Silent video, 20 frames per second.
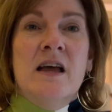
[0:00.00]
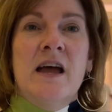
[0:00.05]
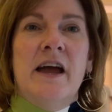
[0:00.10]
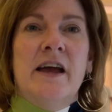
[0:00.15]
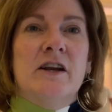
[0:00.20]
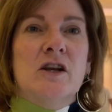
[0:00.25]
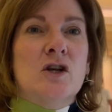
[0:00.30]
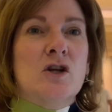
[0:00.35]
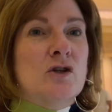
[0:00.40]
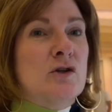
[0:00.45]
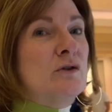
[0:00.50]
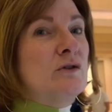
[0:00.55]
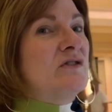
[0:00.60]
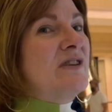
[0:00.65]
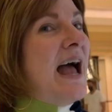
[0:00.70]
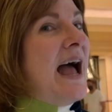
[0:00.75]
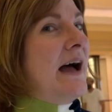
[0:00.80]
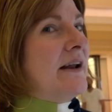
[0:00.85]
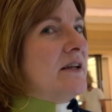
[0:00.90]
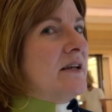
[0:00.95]
It includes
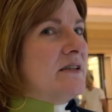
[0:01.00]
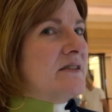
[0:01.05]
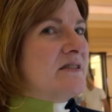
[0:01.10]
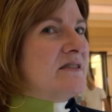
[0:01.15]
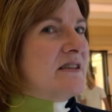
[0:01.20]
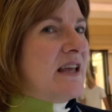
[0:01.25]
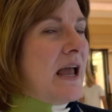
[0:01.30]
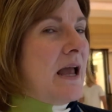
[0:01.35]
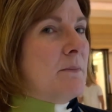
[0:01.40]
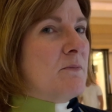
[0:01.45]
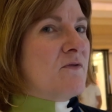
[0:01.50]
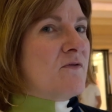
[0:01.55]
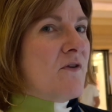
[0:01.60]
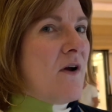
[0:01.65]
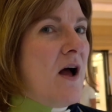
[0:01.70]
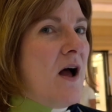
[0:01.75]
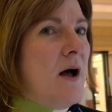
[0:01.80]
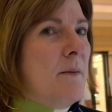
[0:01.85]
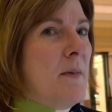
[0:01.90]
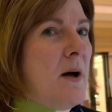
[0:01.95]
how to escape
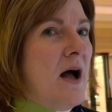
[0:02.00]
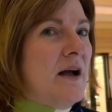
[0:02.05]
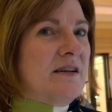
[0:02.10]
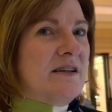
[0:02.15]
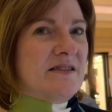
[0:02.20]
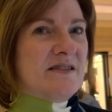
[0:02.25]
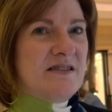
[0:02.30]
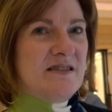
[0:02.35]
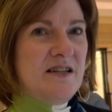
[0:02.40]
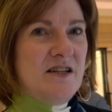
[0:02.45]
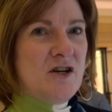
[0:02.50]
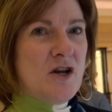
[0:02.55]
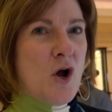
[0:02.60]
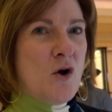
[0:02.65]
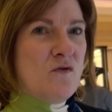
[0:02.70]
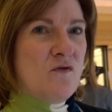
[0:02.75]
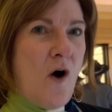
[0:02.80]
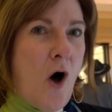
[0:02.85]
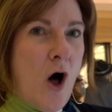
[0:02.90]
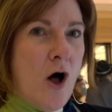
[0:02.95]
from a
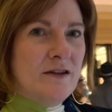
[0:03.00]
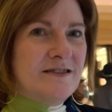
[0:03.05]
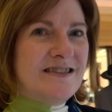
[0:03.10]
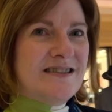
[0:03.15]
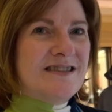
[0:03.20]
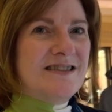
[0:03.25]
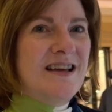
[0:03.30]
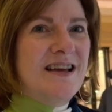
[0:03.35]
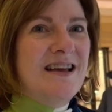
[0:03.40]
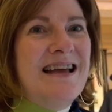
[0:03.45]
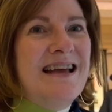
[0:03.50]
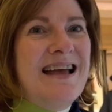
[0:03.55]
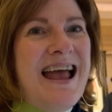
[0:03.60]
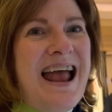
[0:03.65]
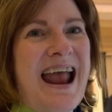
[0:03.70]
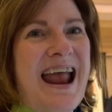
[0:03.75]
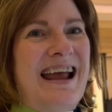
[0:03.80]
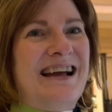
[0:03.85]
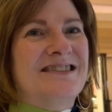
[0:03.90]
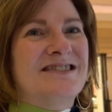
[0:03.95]
casino vault
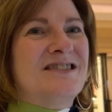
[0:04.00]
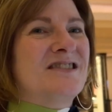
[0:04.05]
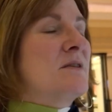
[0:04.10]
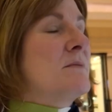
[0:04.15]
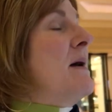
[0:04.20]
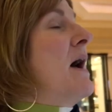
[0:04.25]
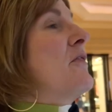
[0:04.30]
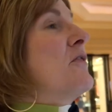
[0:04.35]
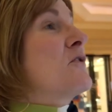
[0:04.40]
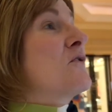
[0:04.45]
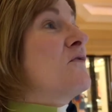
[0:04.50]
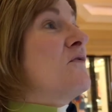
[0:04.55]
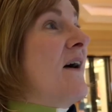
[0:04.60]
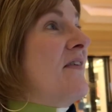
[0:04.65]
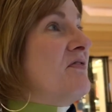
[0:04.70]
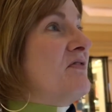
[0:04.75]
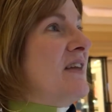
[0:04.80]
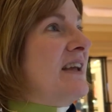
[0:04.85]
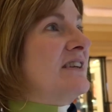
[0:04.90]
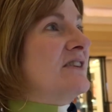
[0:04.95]
and some other
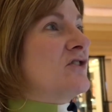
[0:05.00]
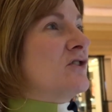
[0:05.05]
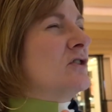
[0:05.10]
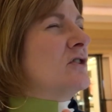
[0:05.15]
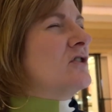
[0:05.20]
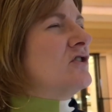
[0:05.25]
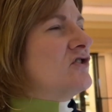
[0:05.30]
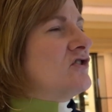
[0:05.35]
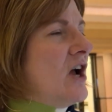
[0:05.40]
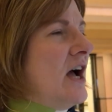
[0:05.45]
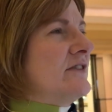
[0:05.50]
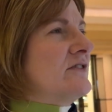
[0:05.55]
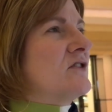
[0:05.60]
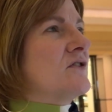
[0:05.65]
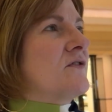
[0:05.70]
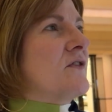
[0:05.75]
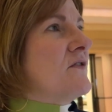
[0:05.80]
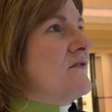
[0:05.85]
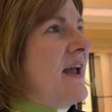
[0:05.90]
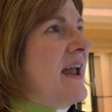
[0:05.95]
fun things that are just
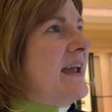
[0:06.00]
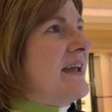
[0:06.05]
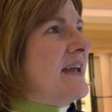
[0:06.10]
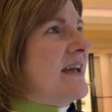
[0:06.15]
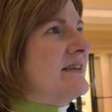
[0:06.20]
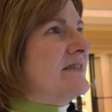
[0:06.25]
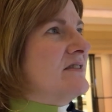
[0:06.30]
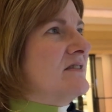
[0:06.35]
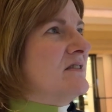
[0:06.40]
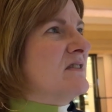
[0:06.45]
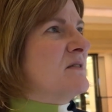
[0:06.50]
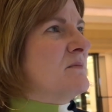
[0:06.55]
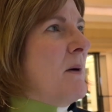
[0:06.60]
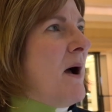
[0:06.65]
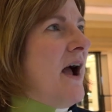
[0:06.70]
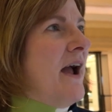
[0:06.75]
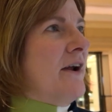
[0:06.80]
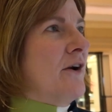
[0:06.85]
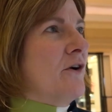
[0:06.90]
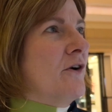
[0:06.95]
for Vegas
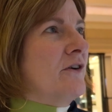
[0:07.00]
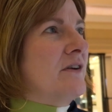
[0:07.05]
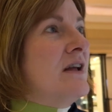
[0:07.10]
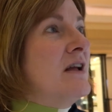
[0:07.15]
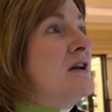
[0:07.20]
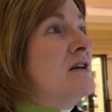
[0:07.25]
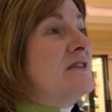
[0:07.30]
inspired.